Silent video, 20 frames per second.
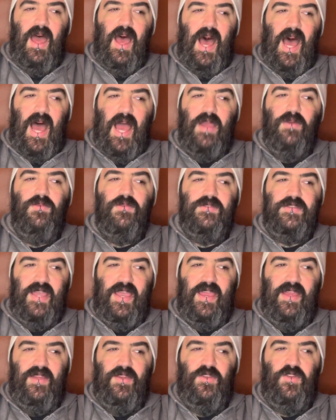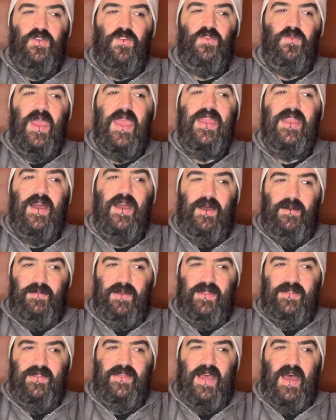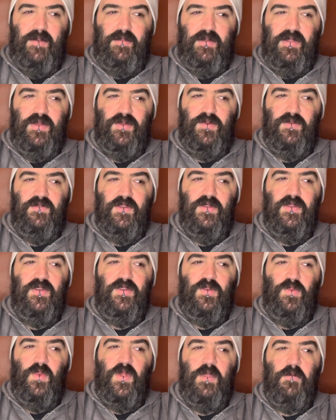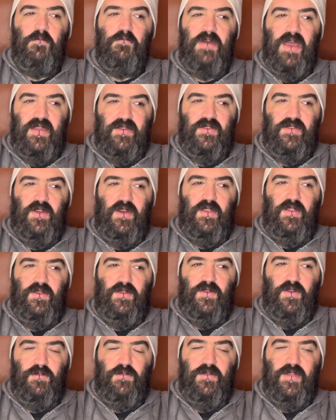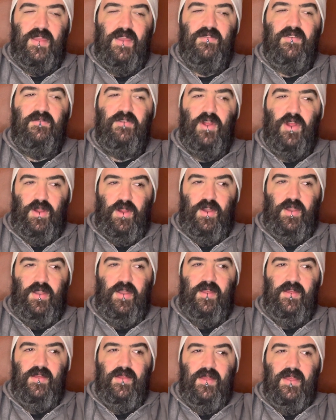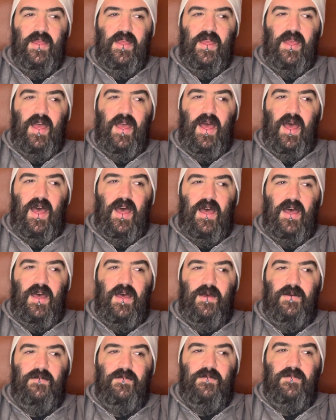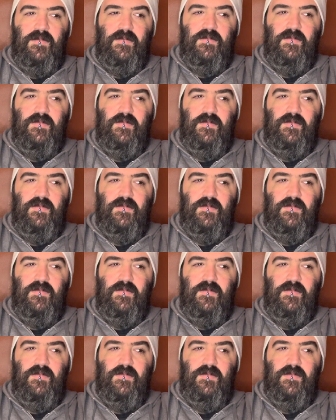I will say straight up at the top of this review, this is one of the best audio descriptions I've ever heard.